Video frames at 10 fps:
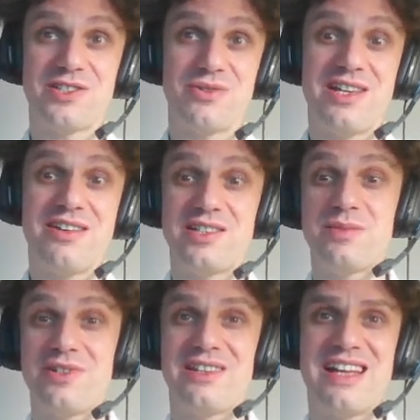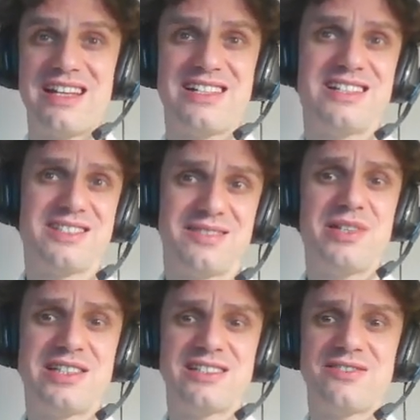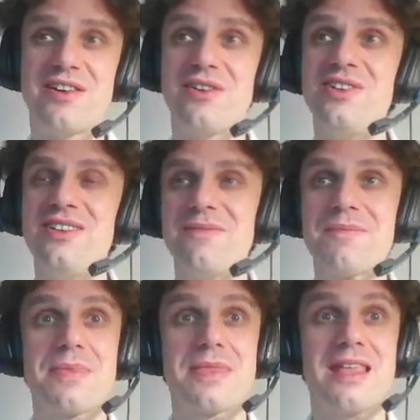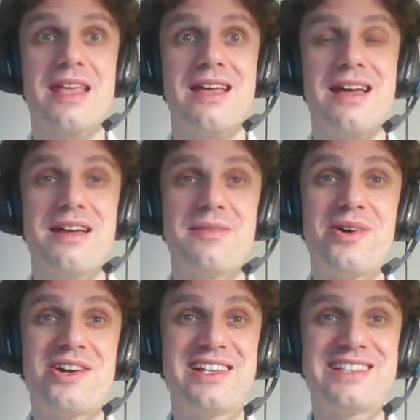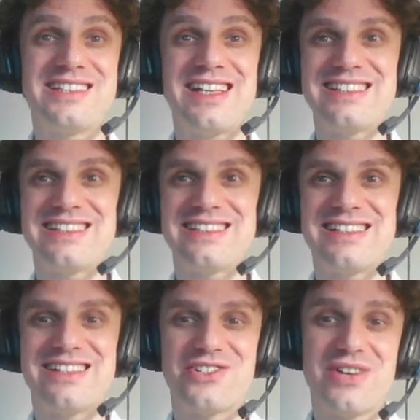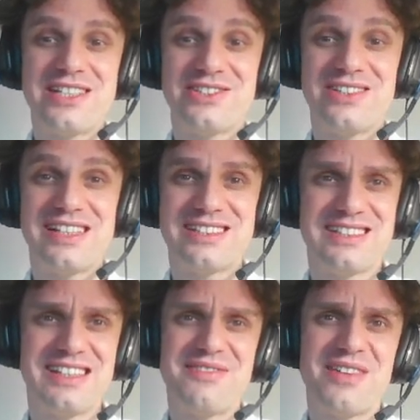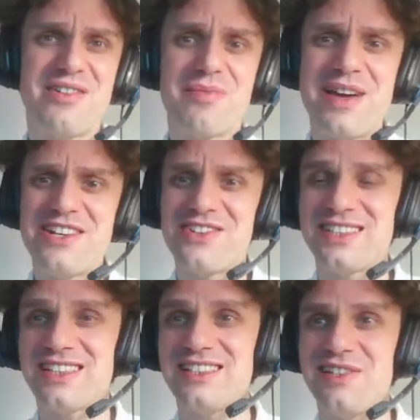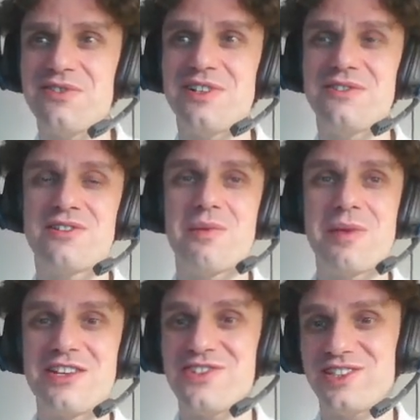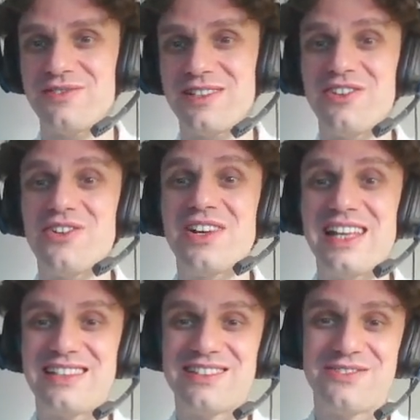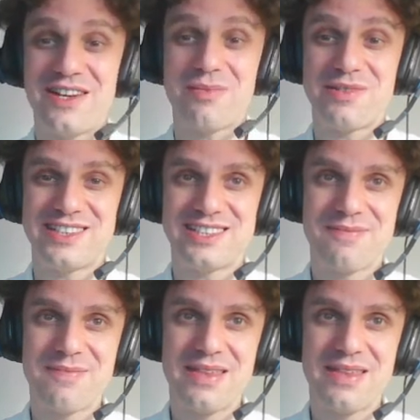So here it's 0.90, it means it's very good. And Bartlett's test tries to test if our matrix is different from a matrix of uncorrelated variables.